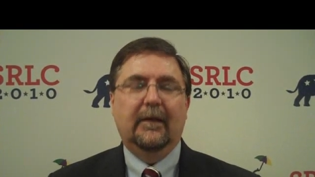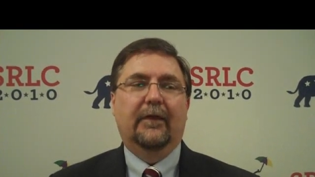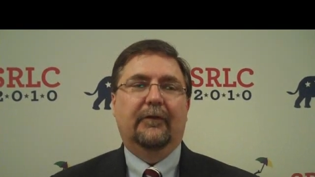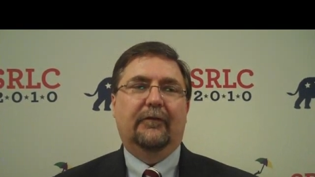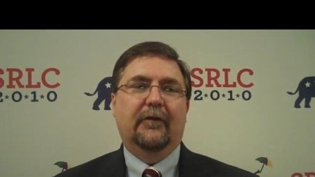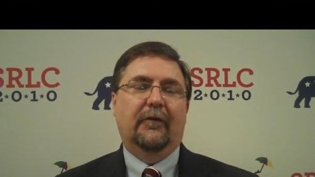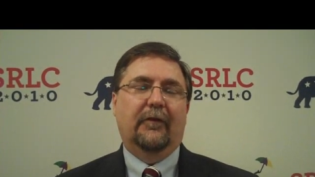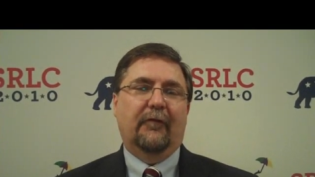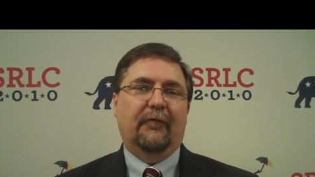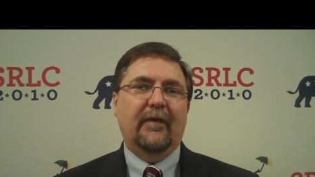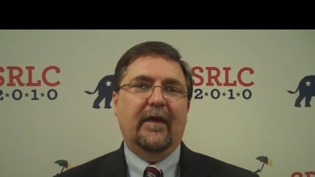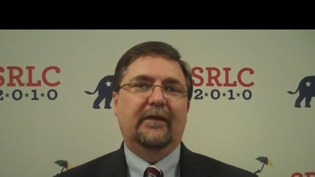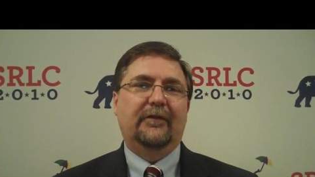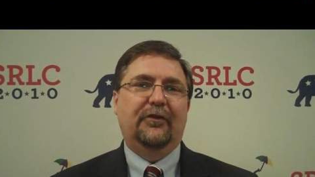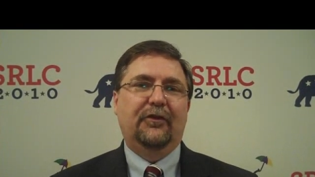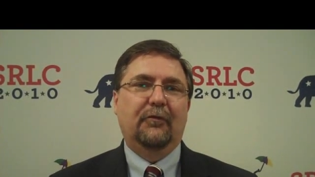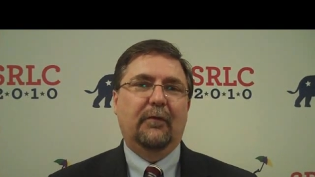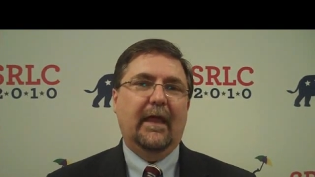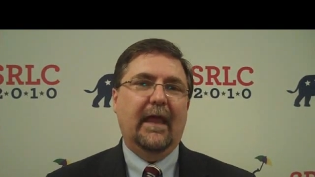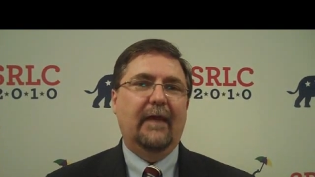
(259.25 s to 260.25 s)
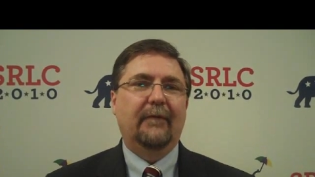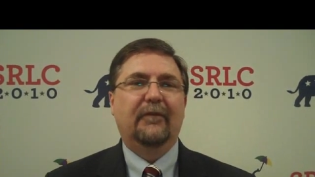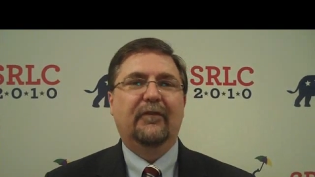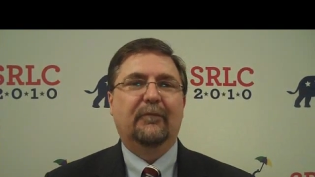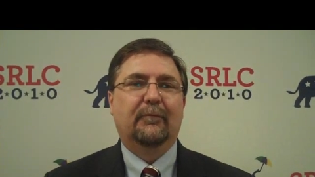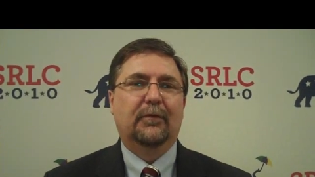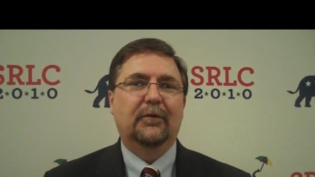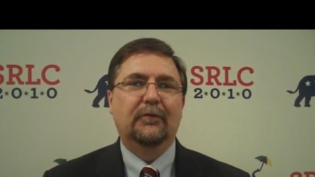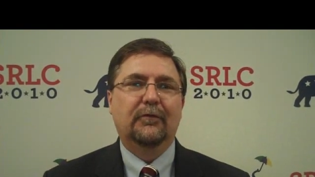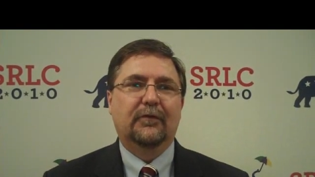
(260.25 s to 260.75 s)
So the fact that you have
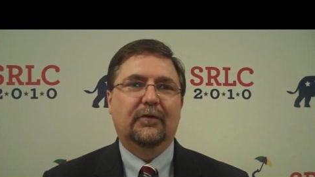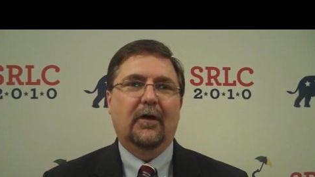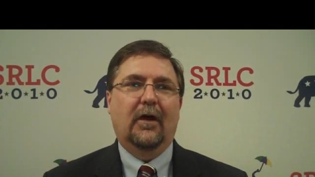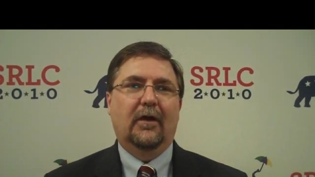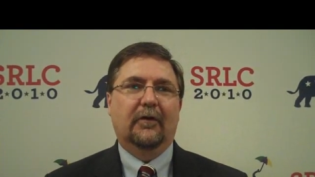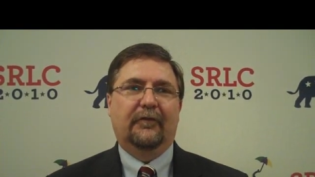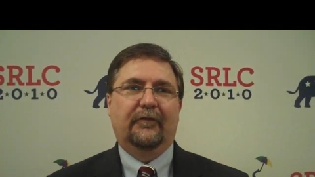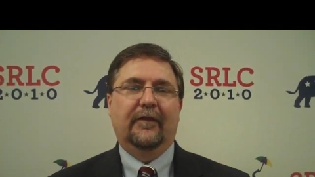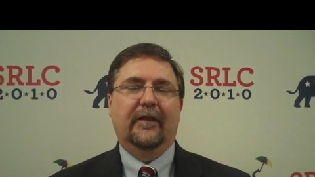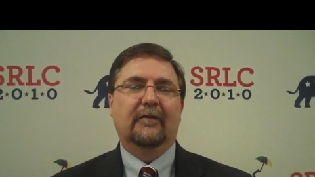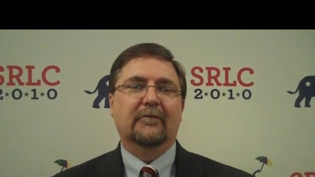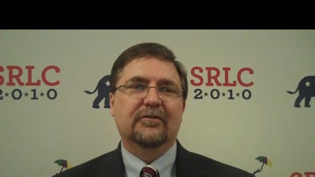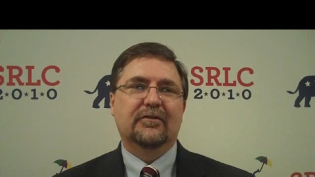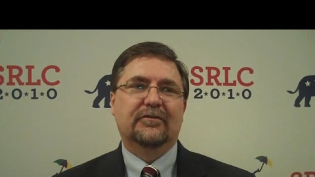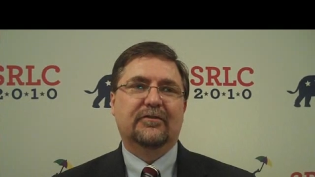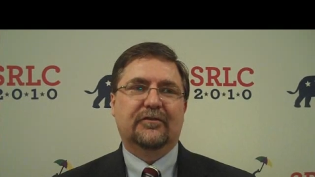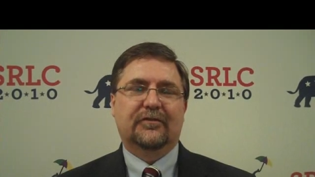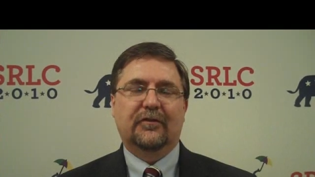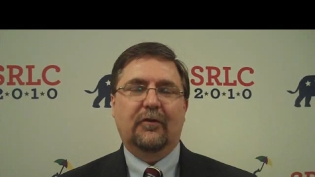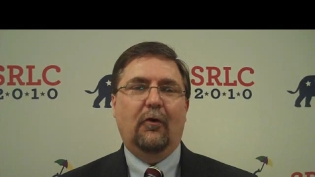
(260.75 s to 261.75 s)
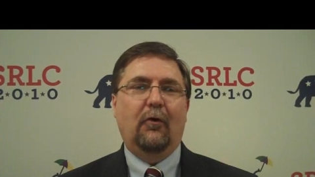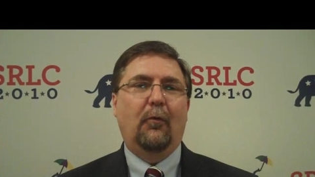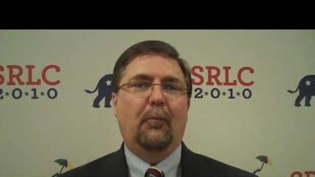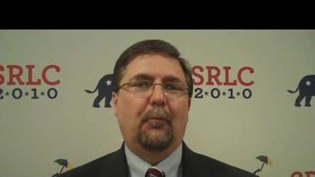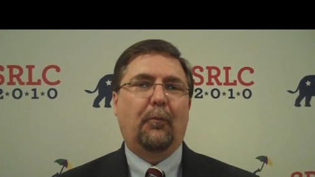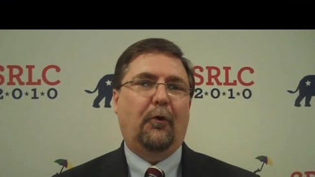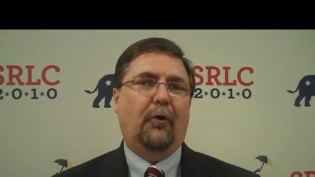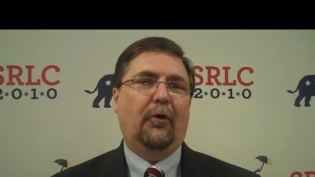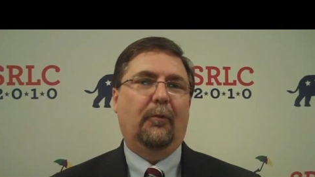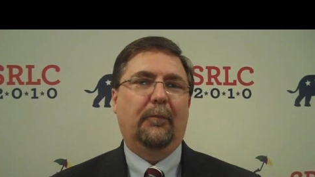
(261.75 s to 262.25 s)
these blue dogs, their sole
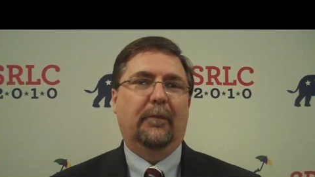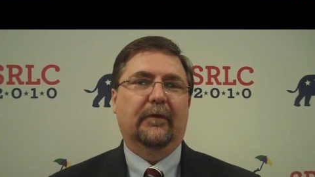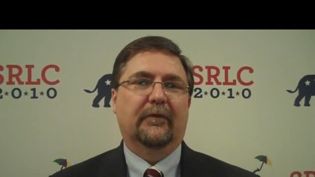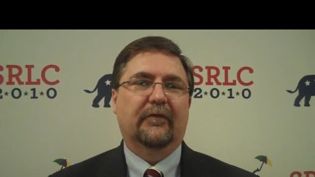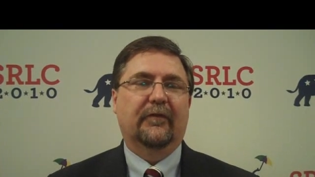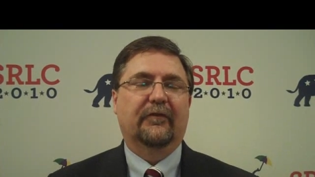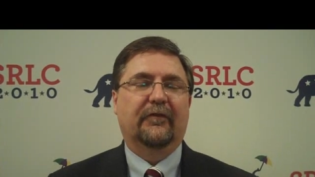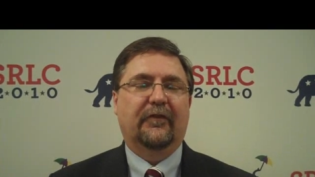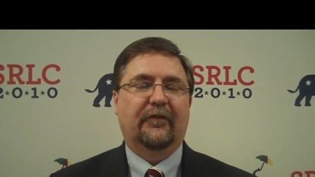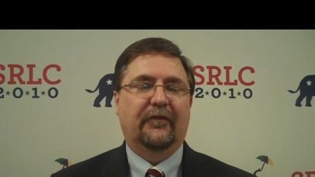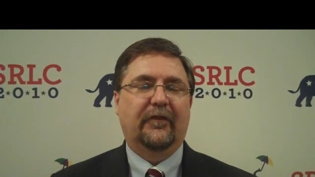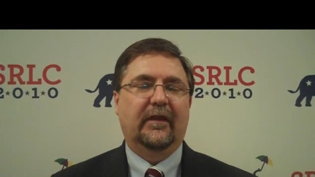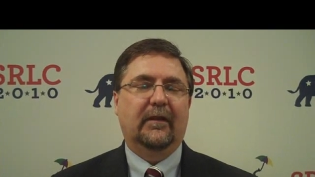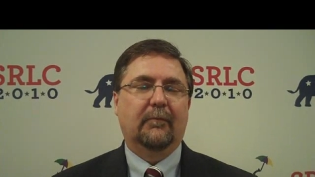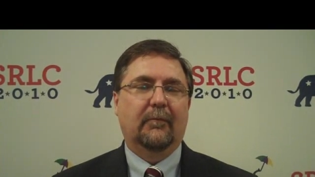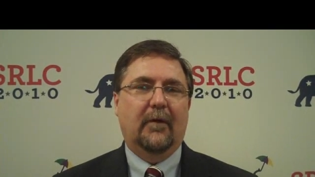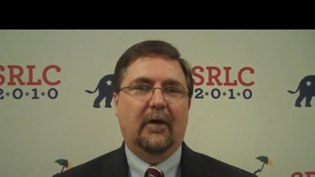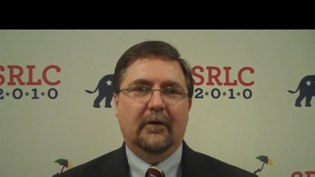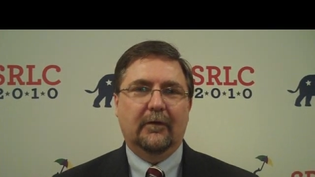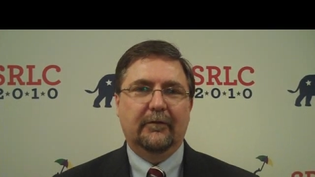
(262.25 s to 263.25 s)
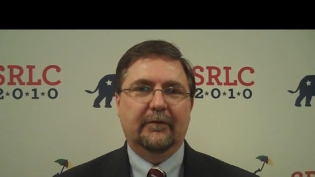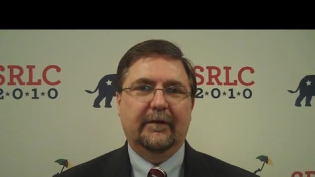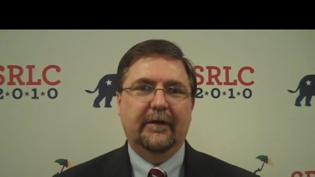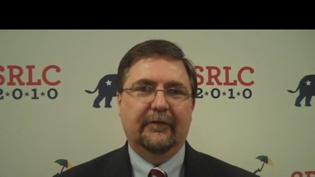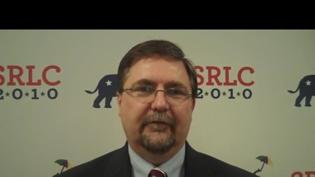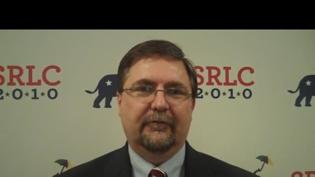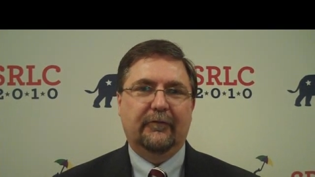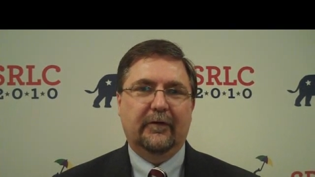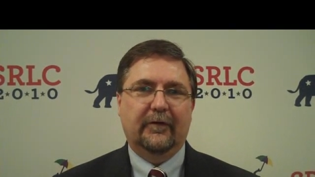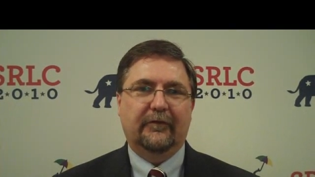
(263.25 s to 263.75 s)
purpose is to sit in moderate
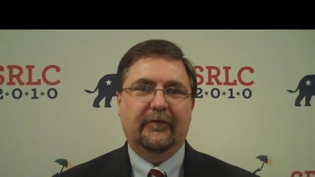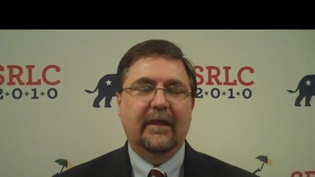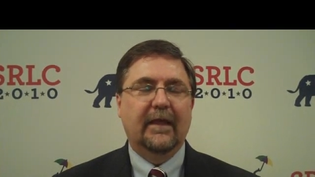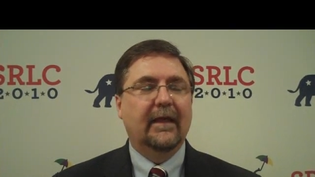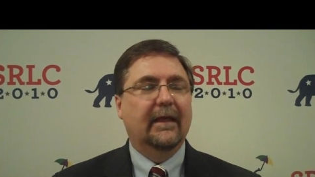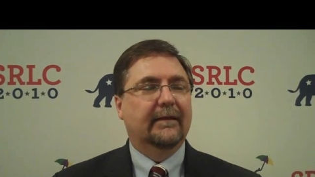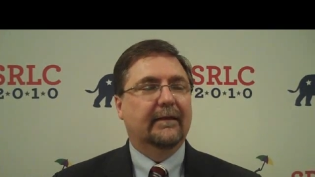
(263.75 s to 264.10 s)
districts,